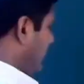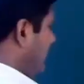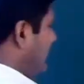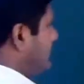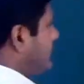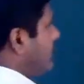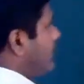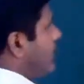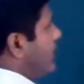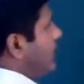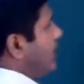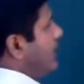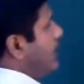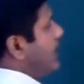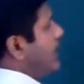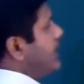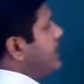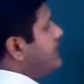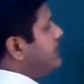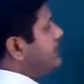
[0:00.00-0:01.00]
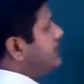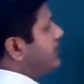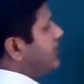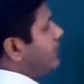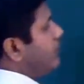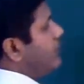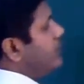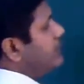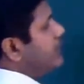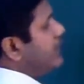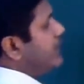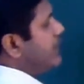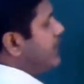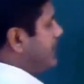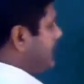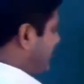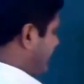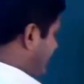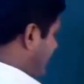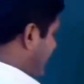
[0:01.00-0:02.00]
There's a lot of lines here. What does that
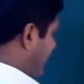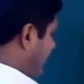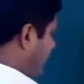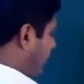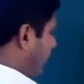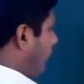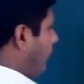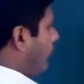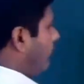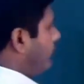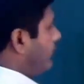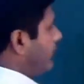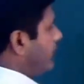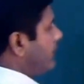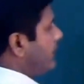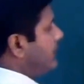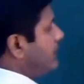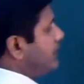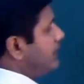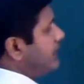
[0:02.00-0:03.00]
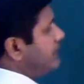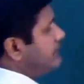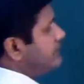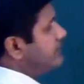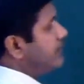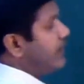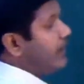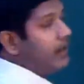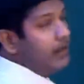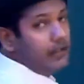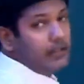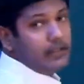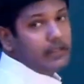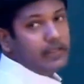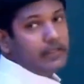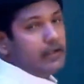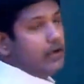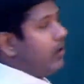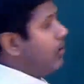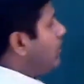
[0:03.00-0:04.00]
line stands for? That's tell
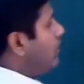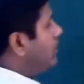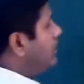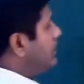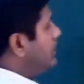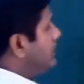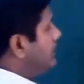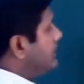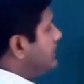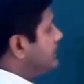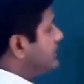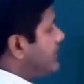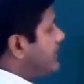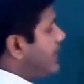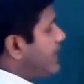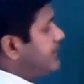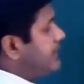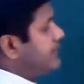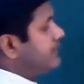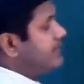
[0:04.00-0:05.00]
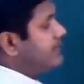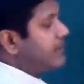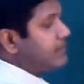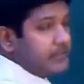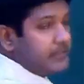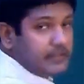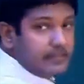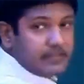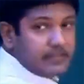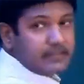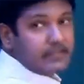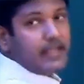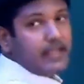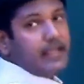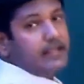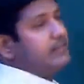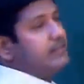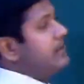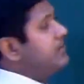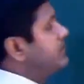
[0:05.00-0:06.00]
all this length is same as this
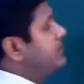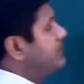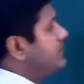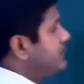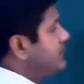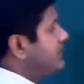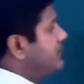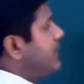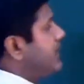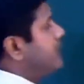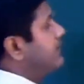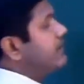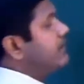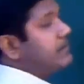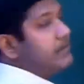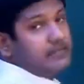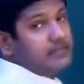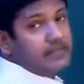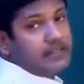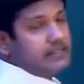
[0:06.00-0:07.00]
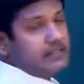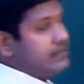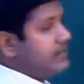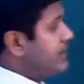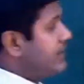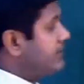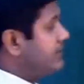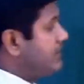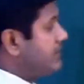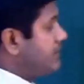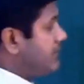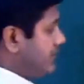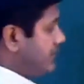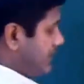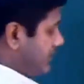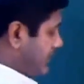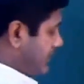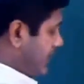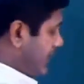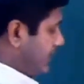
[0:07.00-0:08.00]
length, same as this length, same as this length, same as
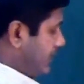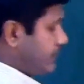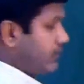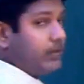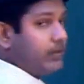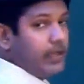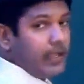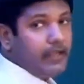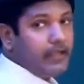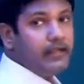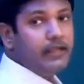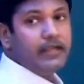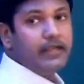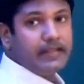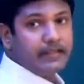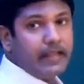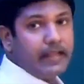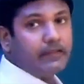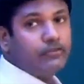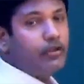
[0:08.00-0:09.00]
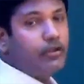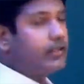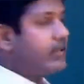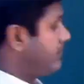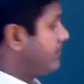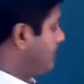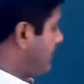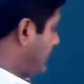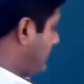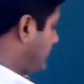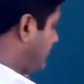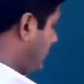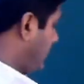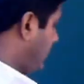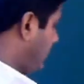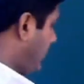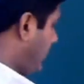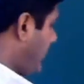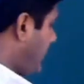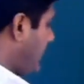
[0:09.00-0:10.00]
this length, okay? That's what that means,
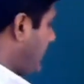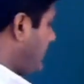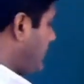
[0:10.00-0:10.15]
alright?